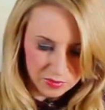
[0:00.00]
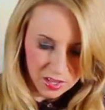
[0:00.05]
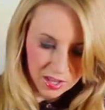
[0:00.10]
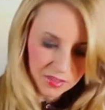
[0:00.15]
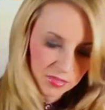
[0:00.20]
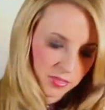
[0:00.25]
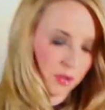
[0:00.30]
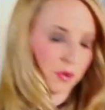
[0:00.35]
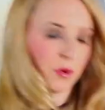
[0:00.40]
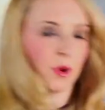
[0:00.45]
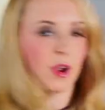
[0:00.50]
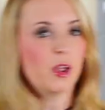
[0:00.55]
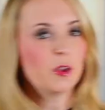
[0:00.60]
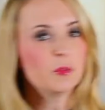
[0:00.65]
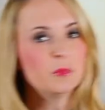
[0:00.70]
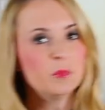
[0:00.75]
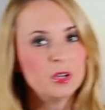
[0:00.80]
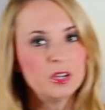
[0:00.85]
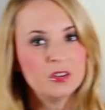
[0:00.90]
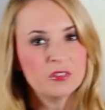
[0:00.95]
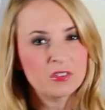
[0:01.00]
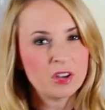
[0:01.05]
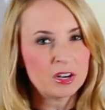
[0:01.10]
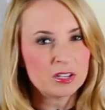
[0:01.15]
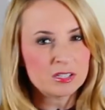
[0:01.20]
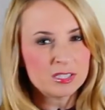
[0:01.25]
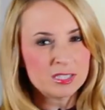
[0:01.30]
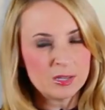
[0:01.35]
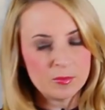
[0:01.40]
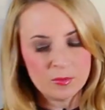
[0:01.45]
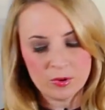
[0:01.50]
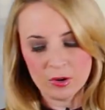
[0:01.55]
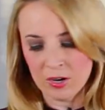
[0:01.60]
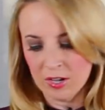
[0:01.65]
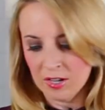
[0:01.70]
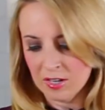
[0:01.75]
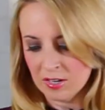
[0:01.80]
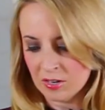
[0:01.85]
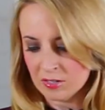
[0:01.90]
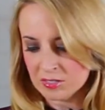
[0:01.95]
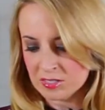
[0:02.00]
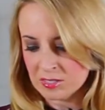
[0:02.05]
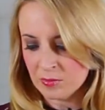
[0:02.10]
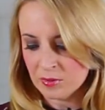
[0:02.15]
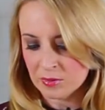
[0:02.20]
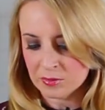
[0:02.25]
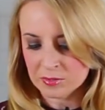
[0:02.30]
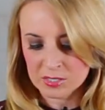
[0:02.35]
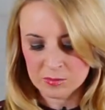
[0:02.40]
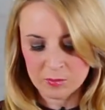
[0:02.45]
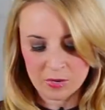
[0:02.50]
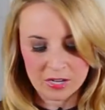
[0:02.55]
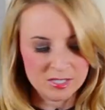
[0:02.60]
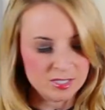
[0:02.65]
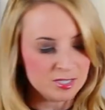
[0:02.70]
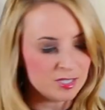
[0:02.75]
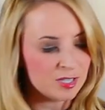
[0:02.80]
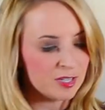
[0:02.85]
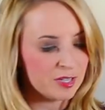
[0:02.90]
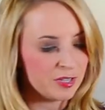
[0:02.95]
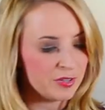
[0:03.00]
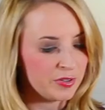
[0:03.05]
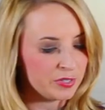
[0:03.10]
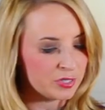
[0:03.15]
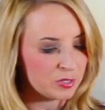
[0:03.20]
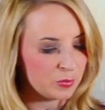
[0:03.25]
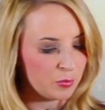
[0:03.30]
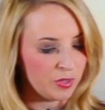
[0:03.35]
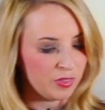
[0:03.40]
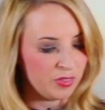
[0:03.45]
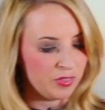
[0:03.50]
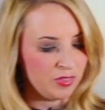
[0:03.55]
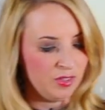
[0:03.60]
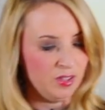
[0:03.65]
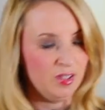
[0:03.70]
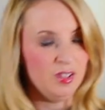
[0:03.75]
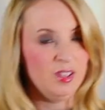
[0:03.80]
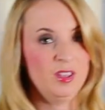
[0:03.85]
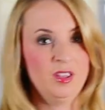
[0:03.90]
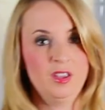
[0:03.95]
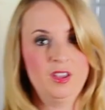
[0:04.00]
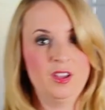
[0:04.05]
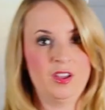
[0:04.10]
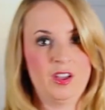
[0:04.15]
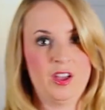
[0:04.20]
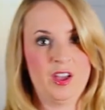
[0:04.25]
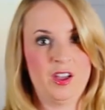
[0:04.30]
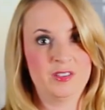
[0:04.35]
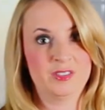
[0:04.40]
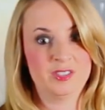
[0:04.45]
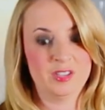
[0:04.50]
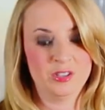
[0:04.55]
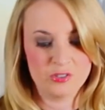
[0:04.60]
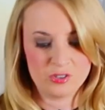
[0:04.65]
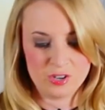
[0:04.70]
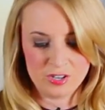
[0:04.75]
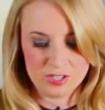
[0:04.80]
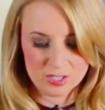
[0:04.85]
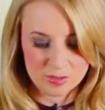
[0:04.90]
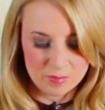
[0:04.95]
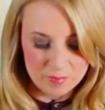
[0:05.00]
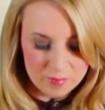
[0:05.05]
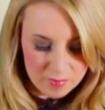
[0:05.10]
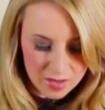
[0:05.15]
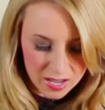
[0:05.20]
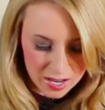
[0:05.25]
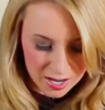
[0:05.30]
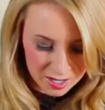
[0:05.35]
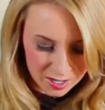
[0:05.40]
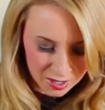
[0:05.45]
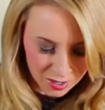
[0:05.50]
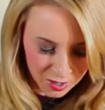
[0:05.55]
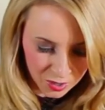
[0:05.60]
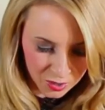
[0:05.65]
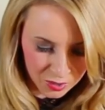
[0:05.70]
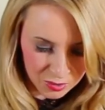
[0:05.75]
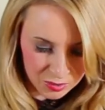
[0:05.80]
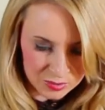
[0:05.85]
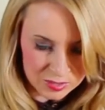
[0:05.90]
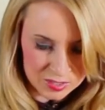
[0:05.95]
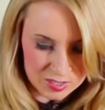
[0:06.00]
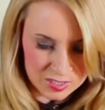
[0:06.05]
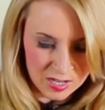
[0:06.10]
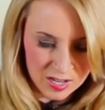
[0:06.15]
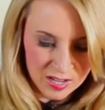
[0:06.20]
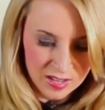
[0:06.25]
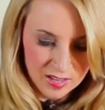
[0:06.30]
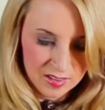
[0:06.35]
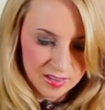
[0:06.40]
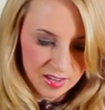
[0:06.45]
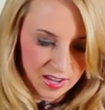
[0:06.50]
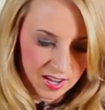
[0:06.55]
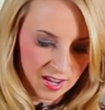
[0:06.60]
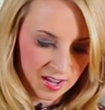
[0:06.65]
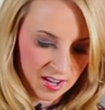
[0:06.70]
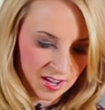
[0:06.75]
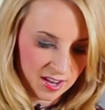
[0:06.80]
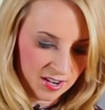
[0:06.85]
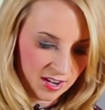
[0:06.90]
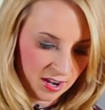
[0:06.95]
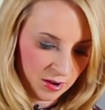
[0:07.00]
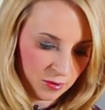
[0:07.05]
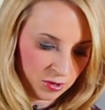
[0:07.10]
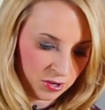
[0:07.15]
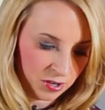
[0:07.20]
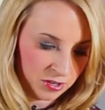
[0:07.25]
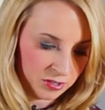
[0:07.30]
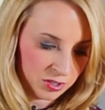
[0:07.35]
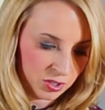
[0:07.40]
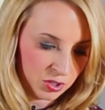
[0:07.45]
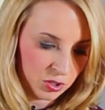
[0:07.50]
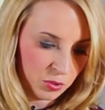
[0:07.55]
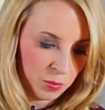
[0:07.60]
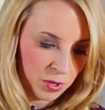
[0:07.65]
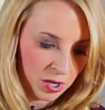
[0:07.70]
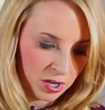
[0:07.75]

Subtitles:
let the ground beef kind of simmer in some of those spices with the sun-dried tomatoes. And now we're gonna scoop